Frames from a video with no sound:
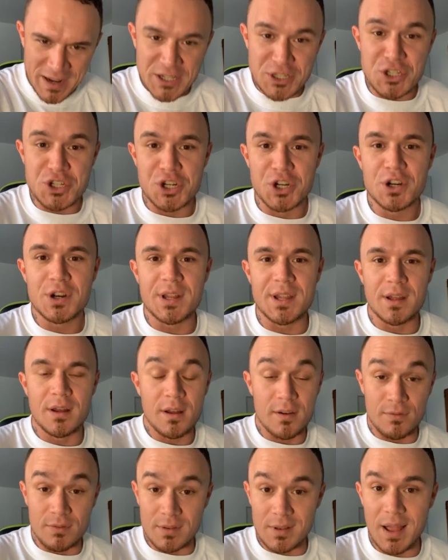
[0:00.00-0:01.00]
journey
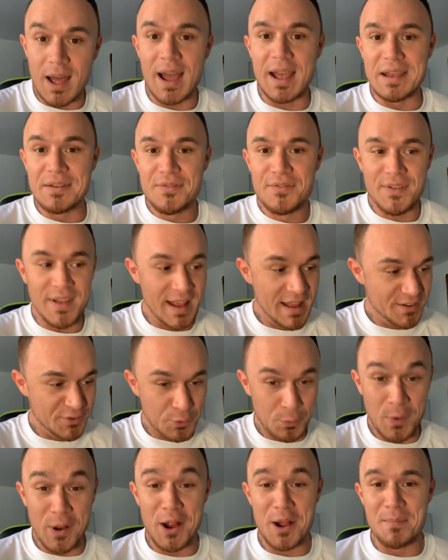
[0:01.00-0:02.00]
of life and
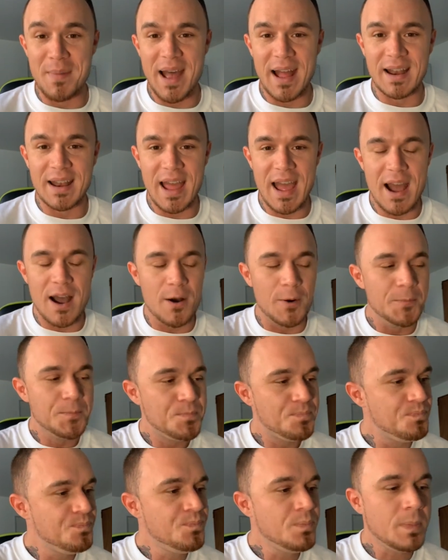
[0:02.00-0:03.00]
to where I'm at now
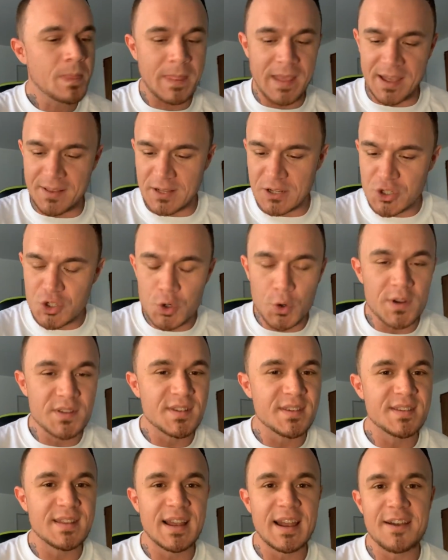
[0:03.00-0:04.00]
and the
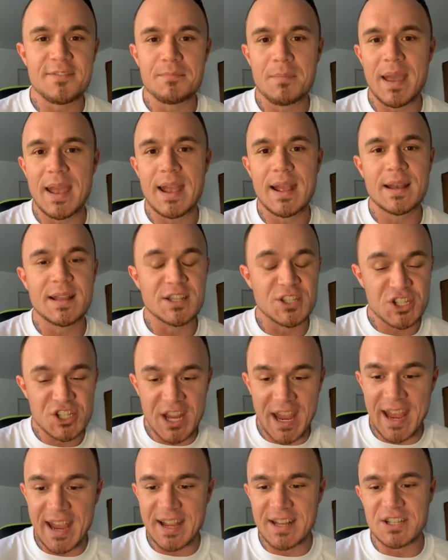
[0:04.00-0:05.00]
choices that I've made and
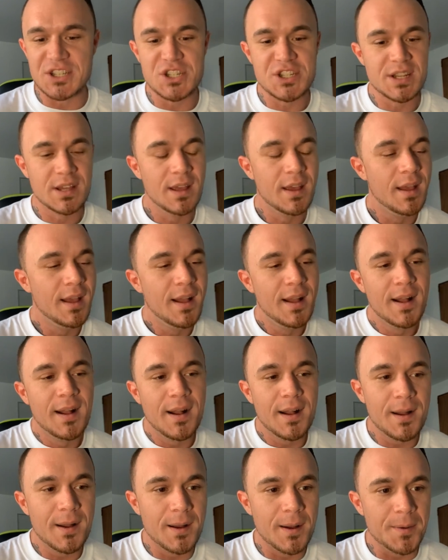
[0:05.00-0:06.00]
changed.
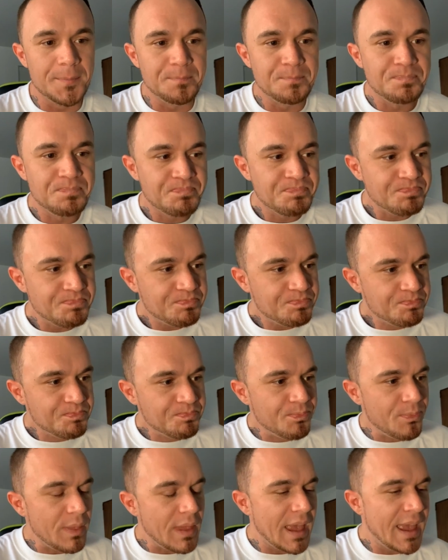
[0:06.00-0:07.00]
And
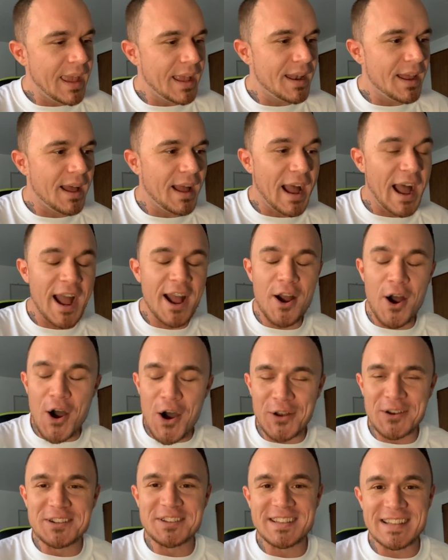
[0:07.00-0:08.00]
I
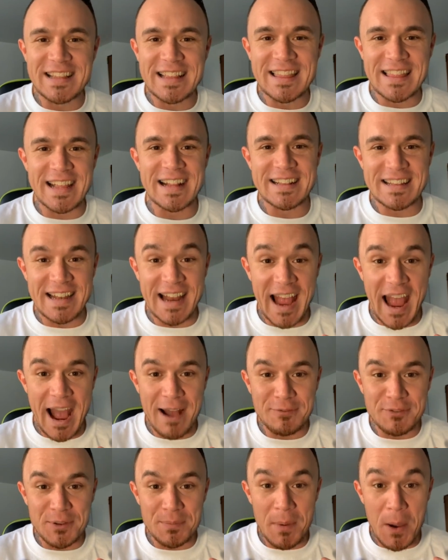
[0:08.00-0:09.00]
honestly think that I
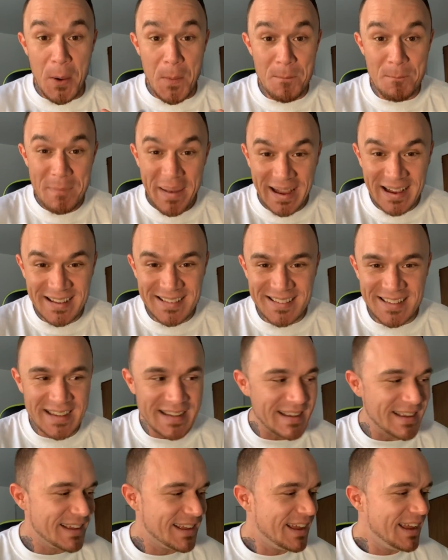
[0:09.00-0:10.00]
have some
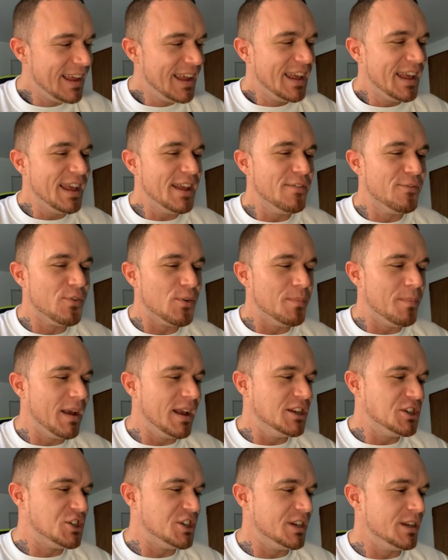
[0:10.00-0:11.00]
amazing
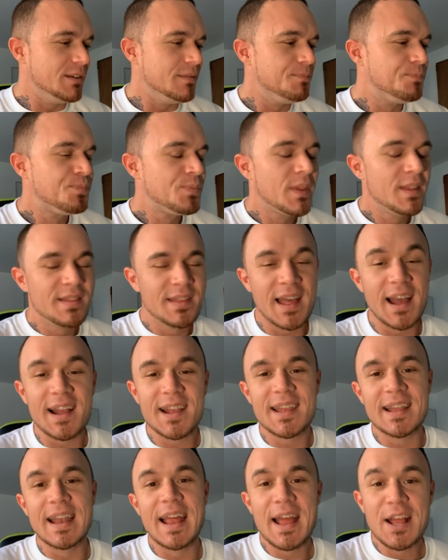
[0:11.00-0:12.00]
information that
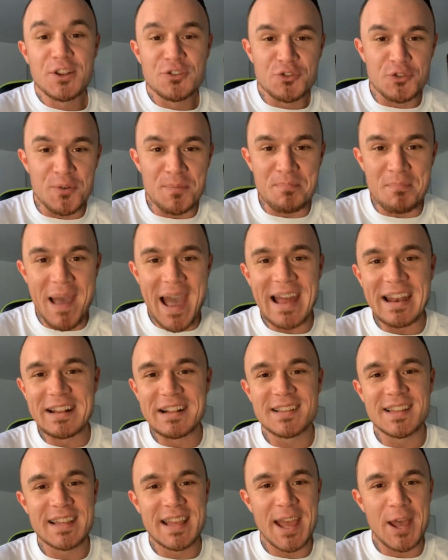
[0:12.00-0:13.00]
can
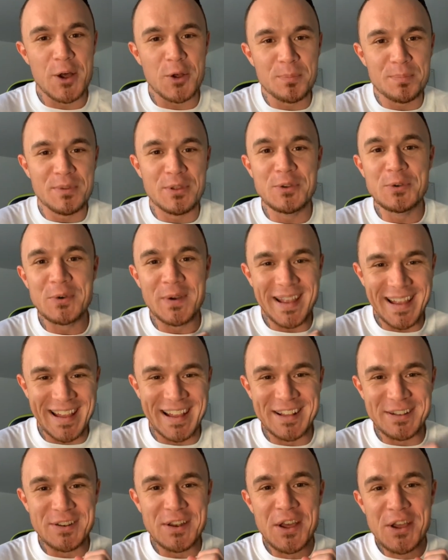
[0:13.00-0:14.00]
dramatically help you
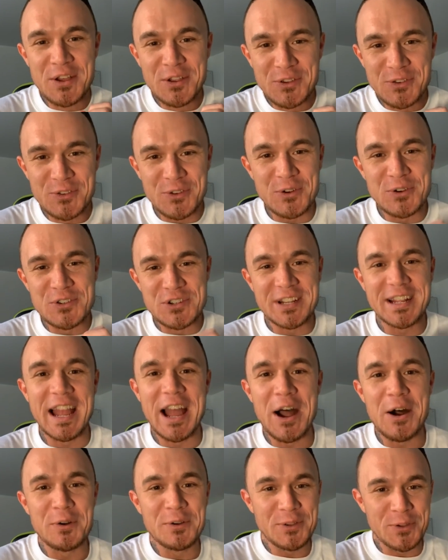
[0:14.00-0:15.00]
in searching
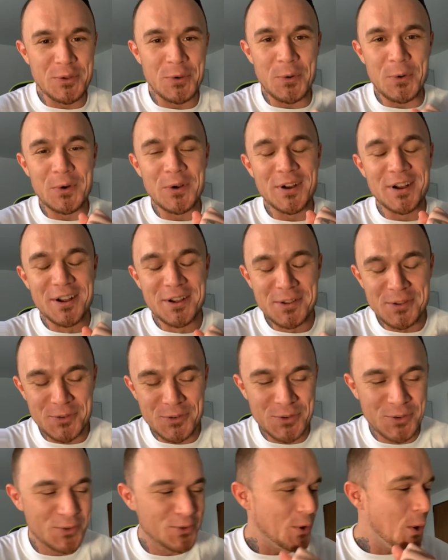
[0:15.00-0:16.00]
out your
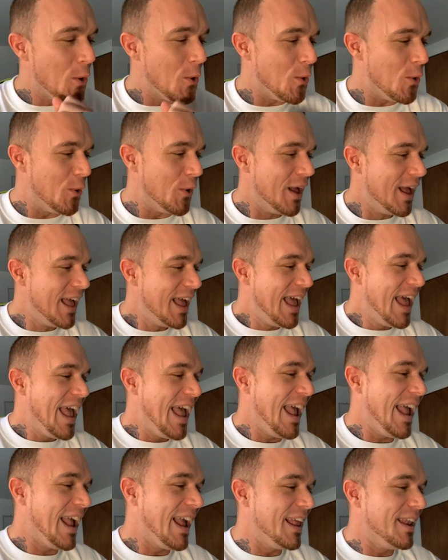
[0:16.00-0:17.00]
soul
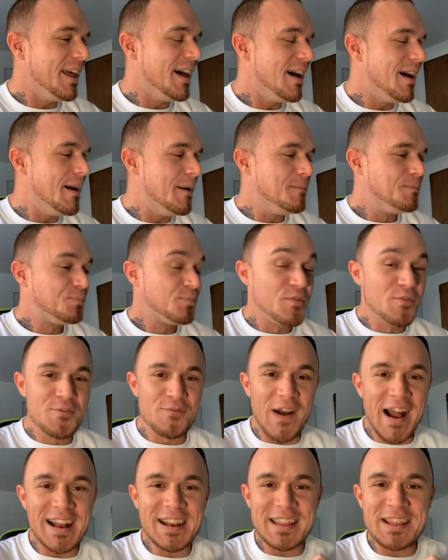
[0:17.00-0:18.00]
and
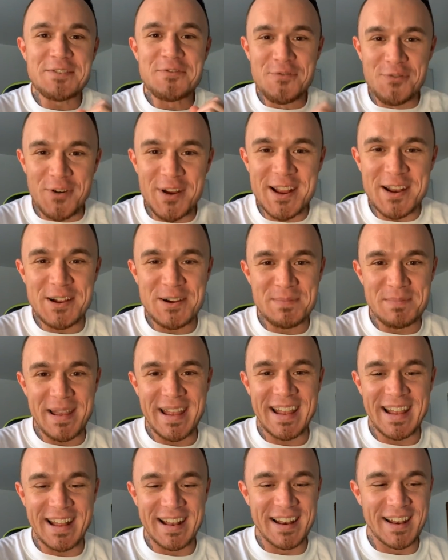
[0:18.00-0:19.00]
finding freedom
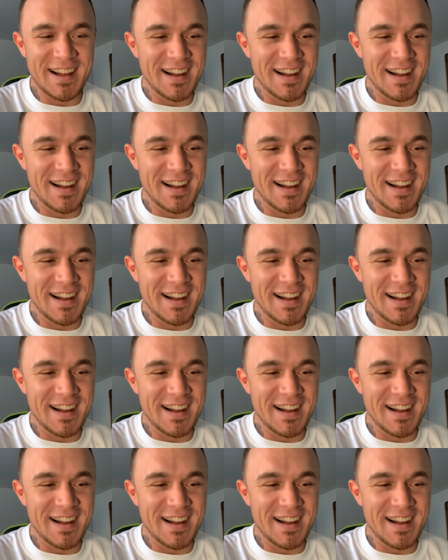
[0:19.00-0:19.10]
in